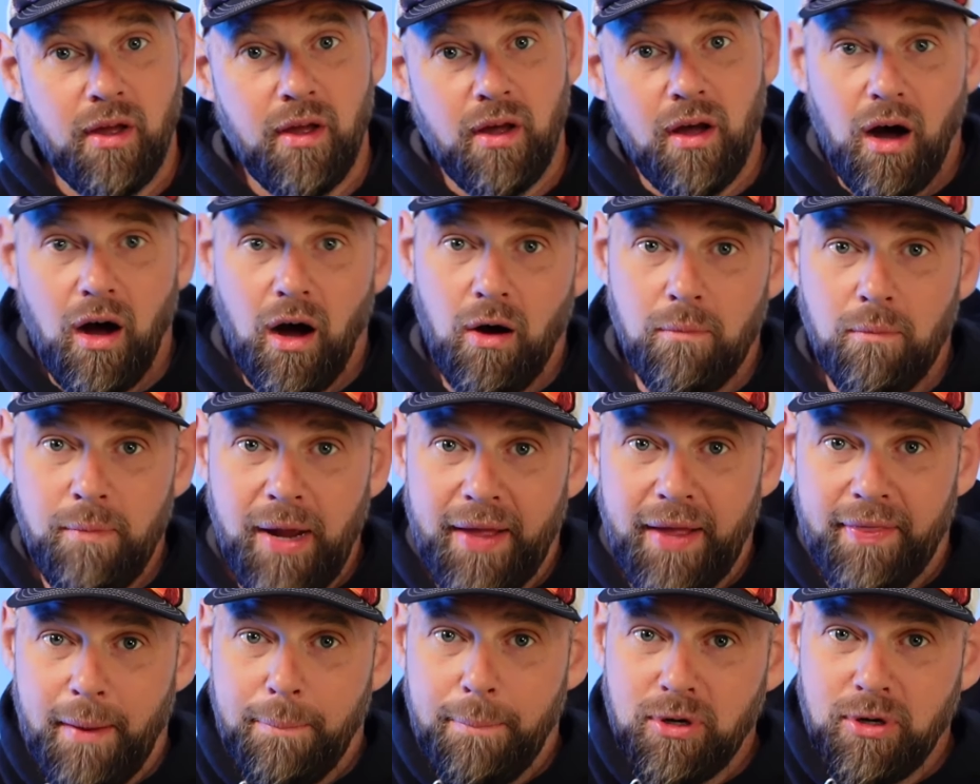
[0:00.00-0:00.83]
Oh man,
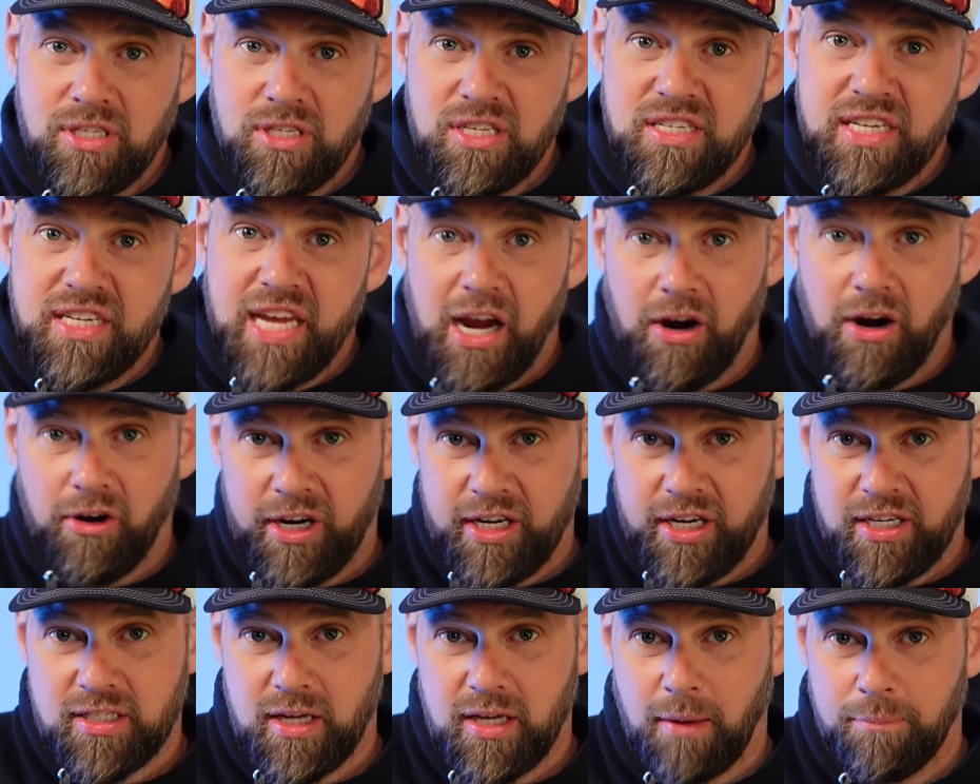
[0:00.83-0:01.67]
that person's carrying
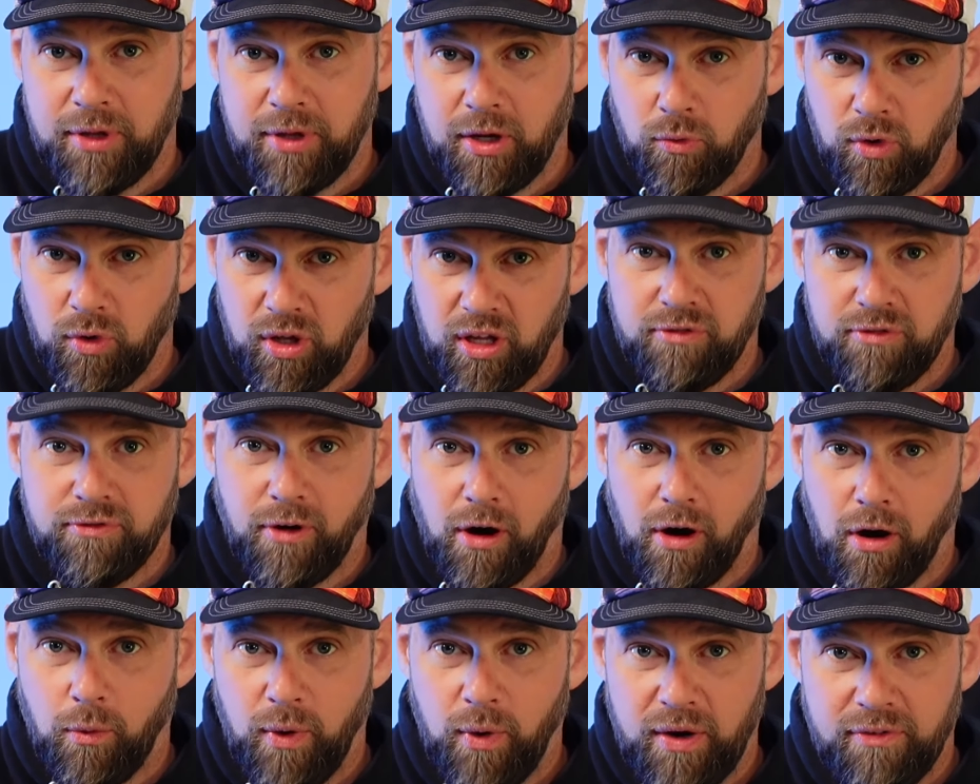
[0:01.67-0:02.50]
something really far
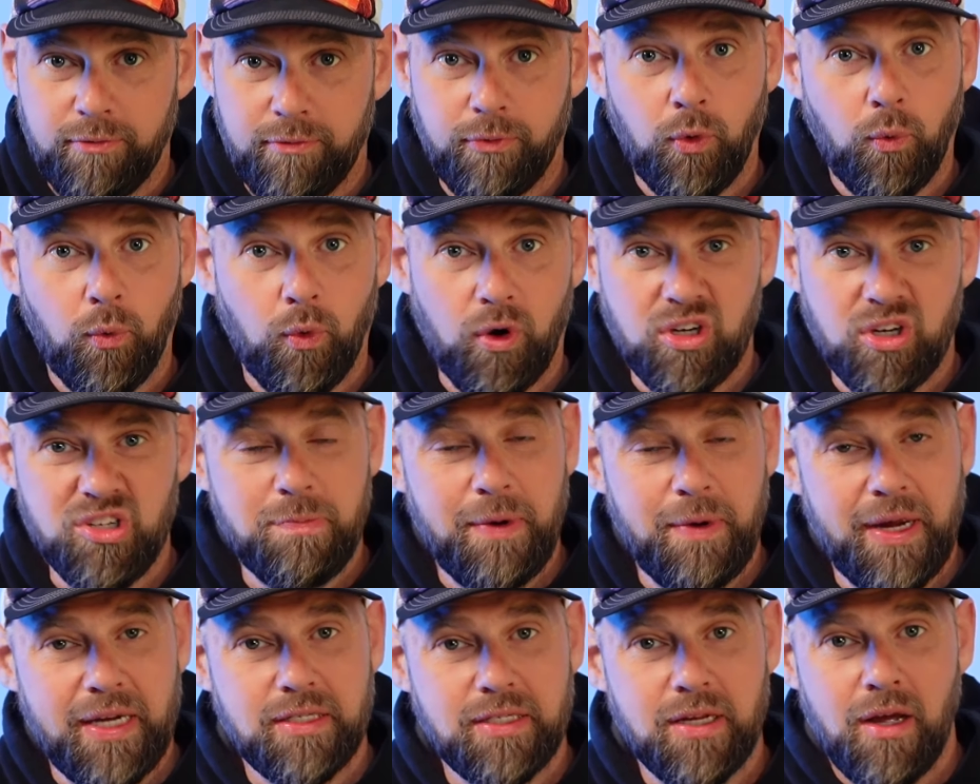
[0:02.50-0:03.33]
away from their
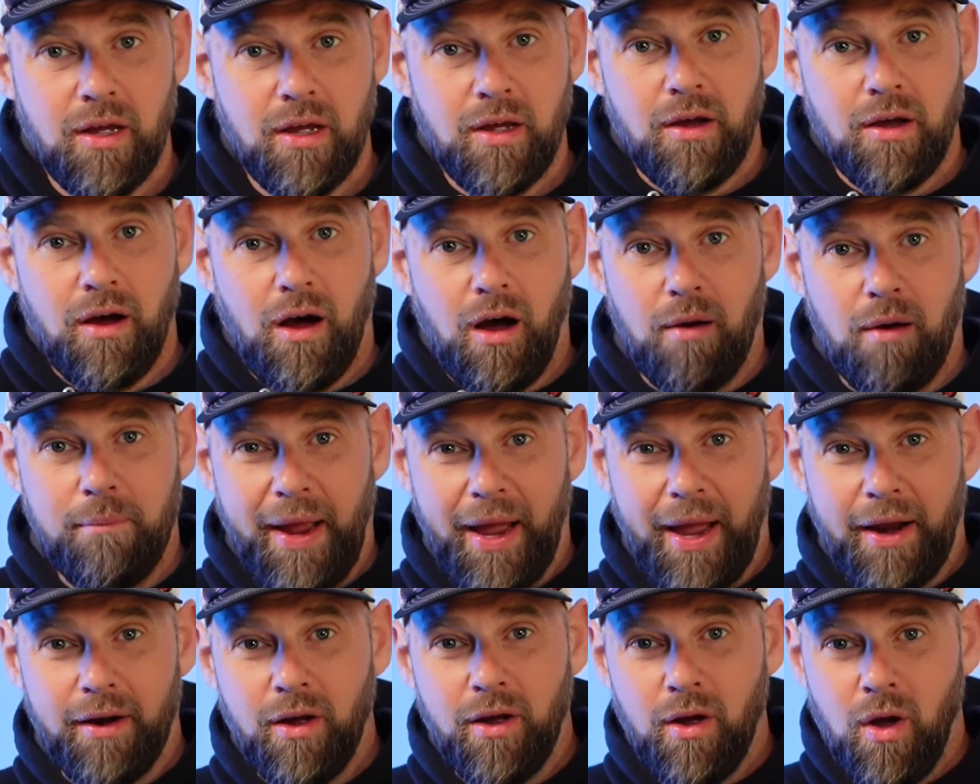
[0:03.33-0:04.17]
workspace. Oh
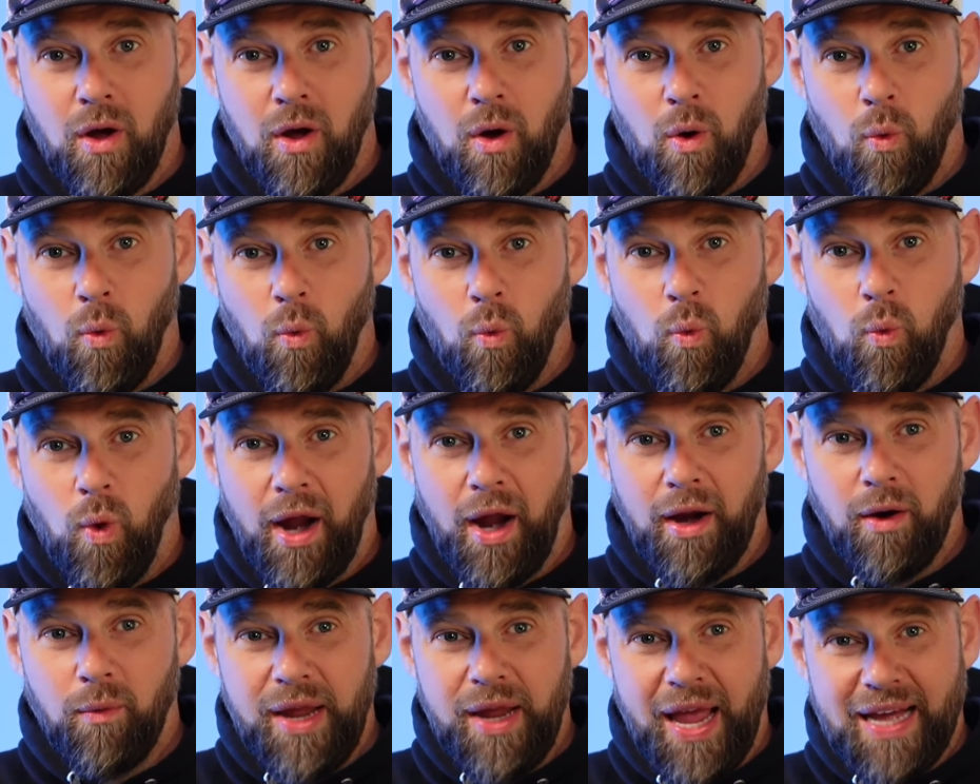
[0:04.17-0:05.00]
man, why are
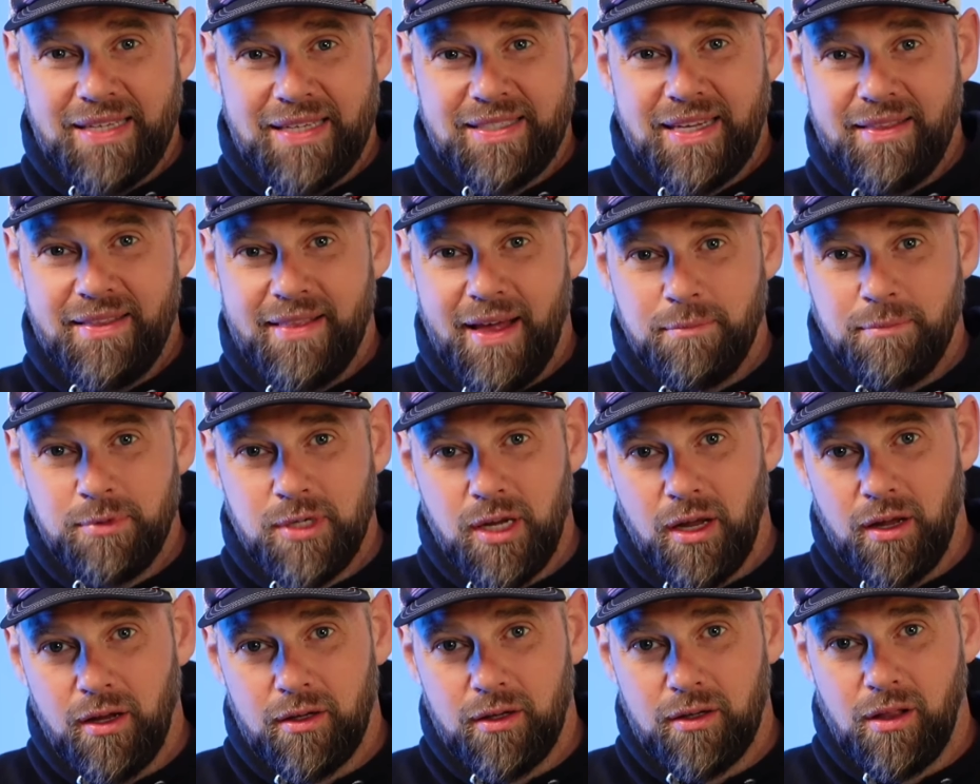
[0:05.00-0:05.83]
we asking them
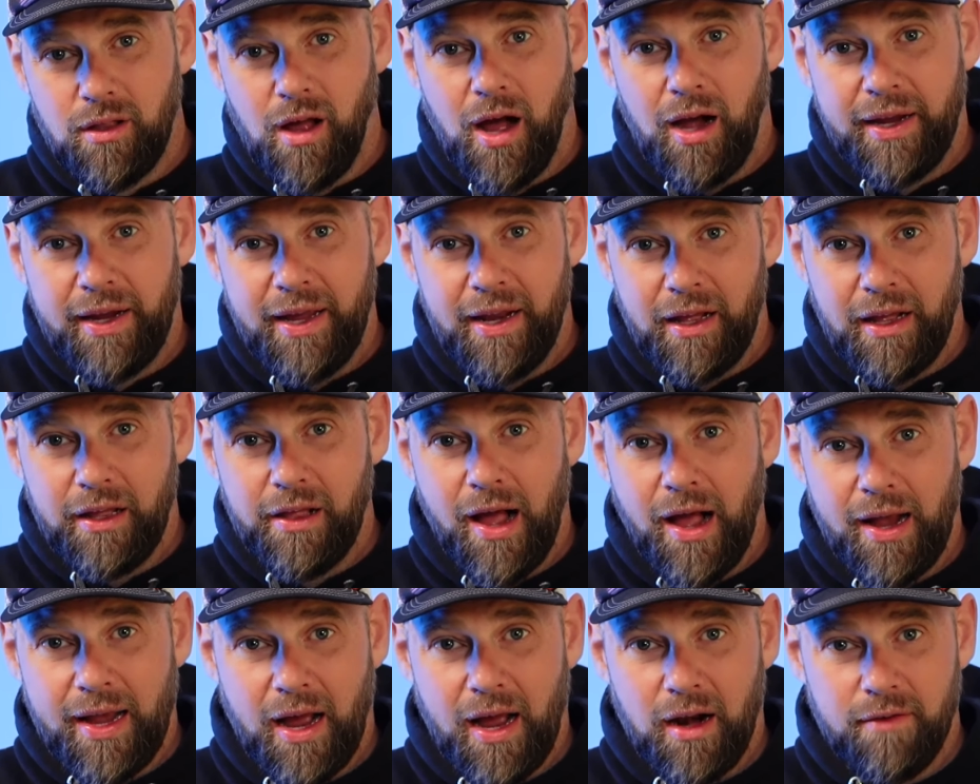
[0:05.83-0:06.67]
to clock in and
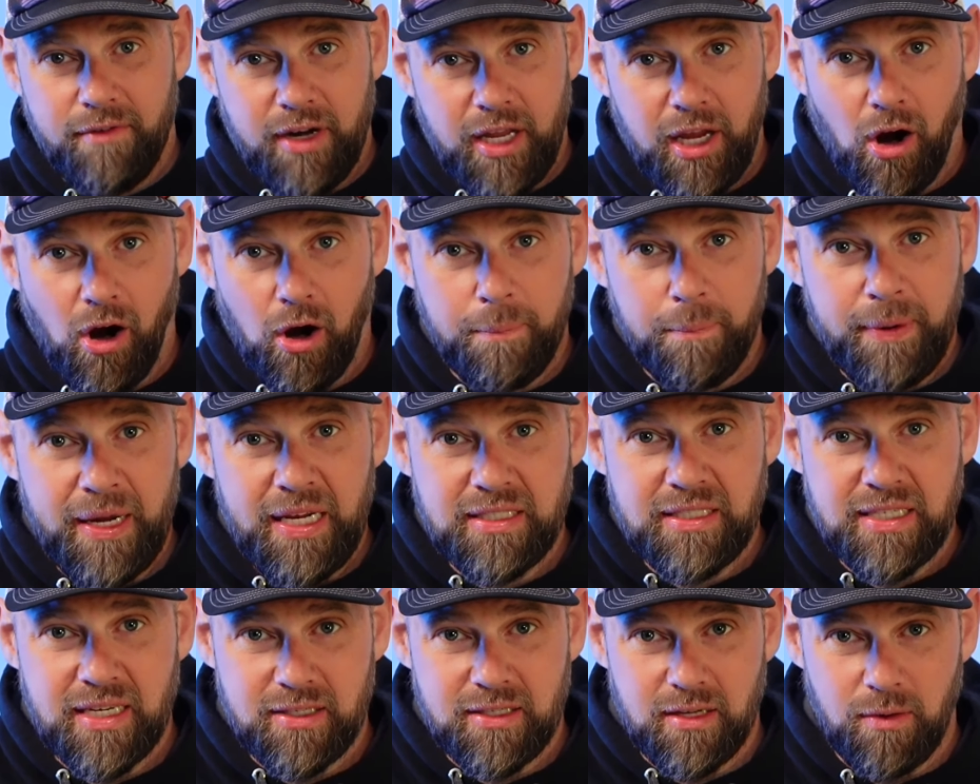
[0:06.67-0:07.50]
clock out of an ERP
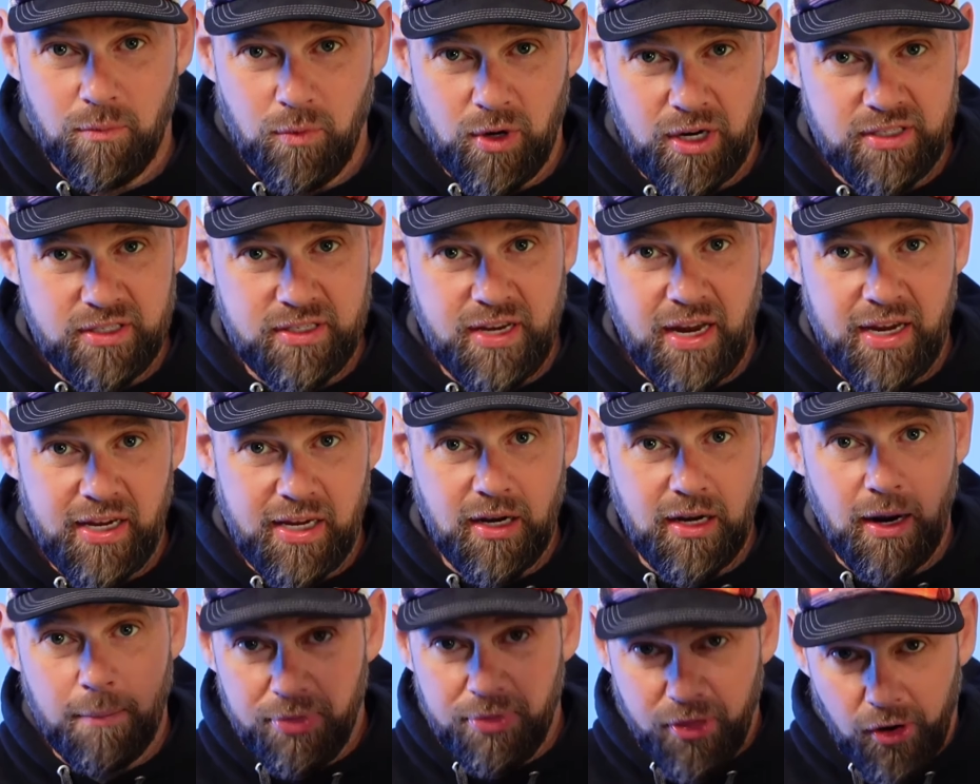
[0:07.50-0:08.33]
system when it's taking
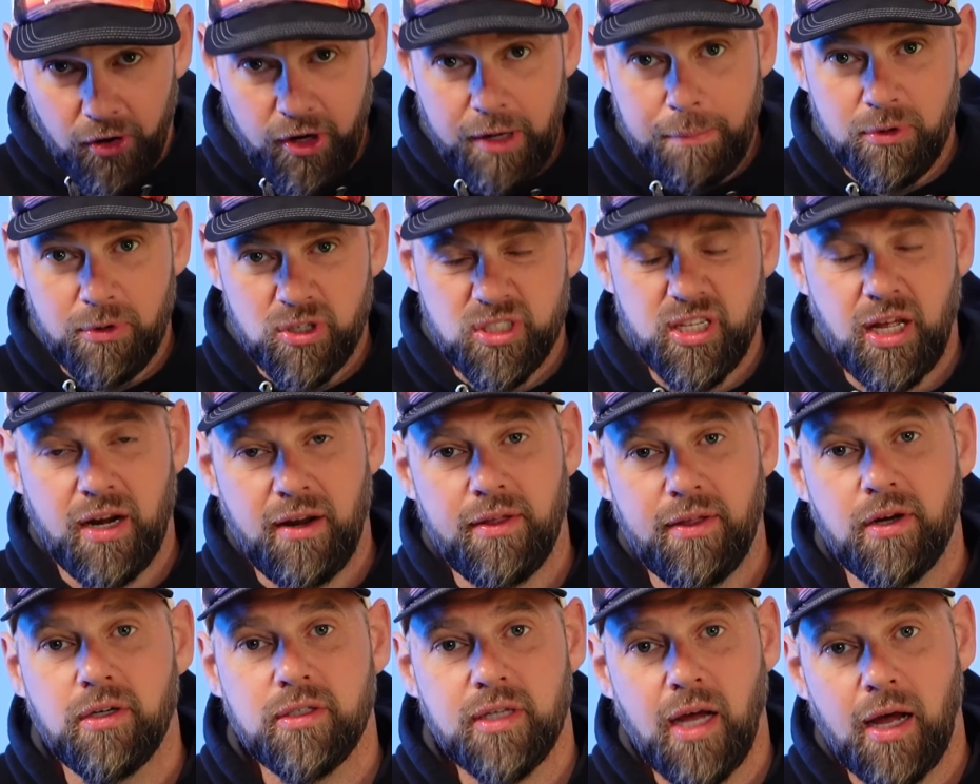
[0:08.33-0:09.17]
up 30% of
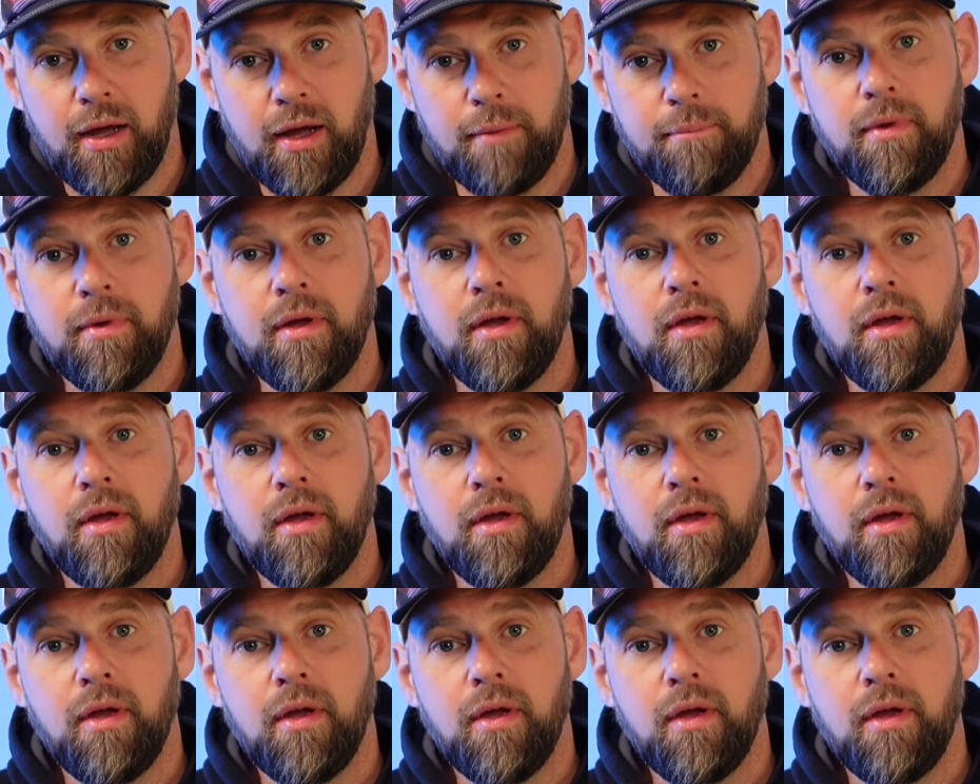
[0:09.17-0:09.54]
their time?